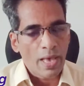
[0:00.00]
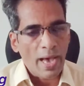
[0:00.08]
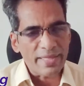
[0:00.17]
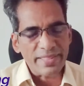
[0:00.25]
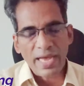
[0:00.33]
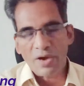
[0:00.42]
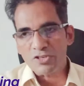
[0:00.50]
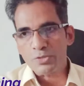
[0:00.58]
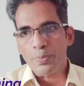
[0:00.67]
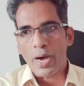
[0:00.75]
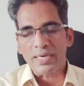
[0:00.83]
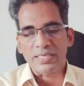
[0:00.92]
I think I was
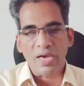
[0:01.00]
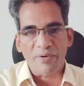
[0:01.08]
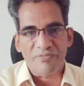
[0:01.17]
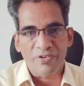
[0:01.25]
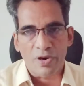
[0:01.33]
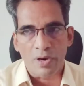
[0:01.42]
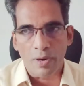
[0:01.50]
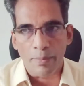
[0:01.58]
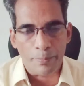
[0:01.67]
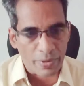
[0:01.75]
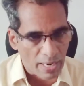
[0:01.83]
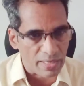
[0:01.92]
part of
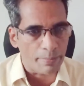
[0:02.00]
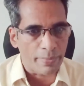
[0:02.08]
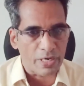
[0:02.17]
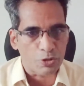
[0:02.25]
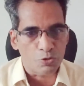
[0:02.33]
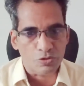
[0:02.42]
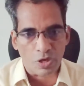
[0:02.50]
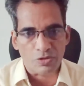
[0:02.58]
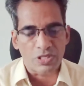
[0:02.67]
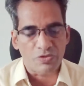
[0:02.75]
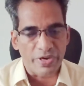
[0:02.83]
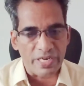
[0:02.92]
Prarambha
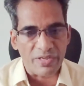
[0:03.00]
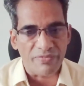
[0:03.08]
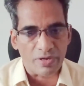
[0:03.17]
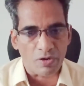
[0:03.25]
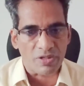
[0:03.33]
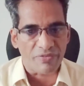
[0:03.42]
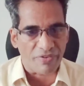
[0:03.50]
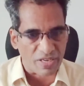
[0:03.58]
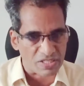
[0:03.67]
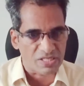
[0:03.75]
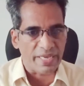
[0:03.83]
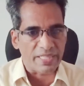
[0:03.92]
2021 on the
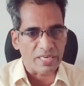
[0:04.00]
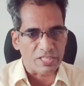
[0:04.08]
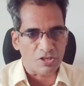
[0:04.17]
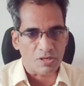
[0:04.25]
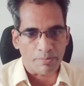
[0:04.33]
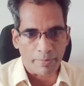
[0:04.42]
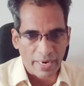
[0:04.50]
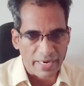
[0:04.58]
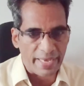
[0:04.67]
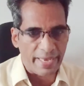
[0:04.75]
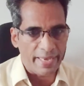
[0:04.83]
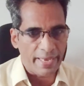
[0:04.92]
first day, that's on
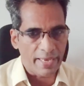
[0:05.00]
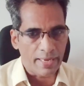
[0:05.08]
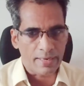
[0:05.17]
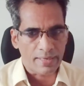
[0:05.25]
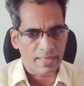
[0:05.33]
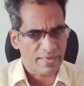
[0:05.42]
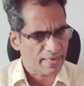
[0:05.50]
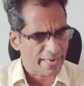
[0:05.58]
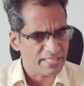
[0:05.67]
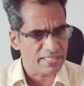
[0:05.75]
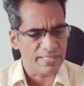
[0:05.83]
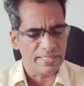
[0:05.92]
Monday, on the
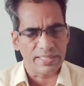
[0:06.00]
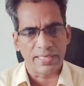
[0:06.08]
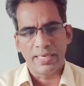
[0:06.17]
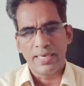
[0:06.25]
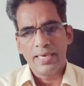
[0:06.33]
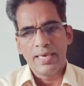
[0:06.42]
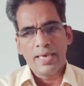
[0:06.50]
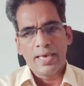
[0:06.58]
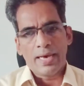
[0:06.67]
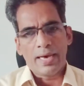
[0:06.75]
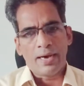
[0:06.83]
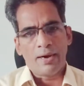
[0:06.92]
19th.
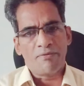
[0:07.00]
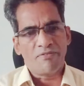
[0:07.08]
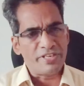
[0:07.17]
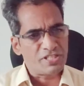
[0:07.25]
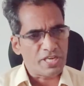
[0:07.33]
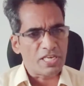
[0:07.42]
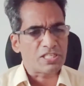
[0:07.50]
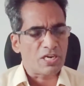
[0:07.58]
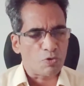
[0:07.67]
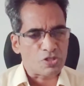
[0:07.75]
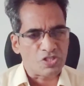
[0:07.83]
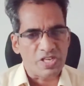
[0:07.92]
Vice Chancellor
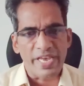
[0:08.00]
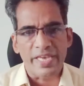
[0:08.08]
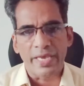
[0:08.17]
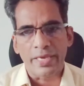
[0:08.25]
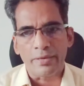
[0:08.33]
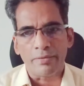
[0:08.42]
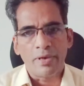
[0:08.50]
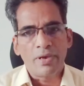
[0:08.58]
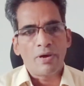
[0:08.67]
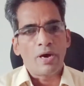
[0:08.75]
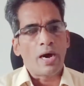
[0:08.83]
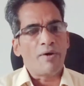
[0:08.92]
was saying
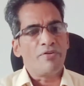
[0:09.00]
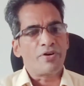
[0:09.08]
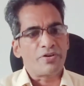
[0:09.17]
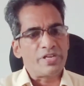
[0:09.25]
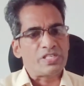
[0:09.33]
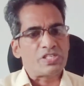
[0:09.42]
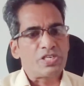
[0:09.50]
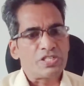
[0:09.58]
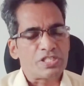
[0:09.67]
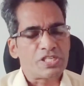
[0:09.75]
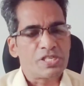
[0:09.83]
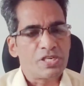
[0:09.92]
our
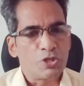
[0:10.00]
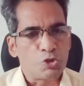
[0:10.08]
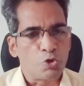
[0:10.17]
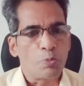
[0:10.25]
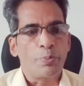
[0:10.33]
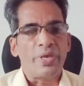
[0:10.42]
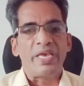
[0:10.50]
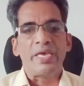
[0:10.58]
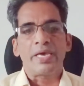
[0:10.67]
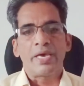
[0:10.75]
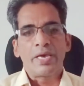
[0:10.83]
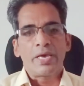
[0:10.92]
research should
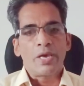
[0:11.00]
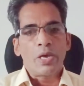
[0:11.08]
be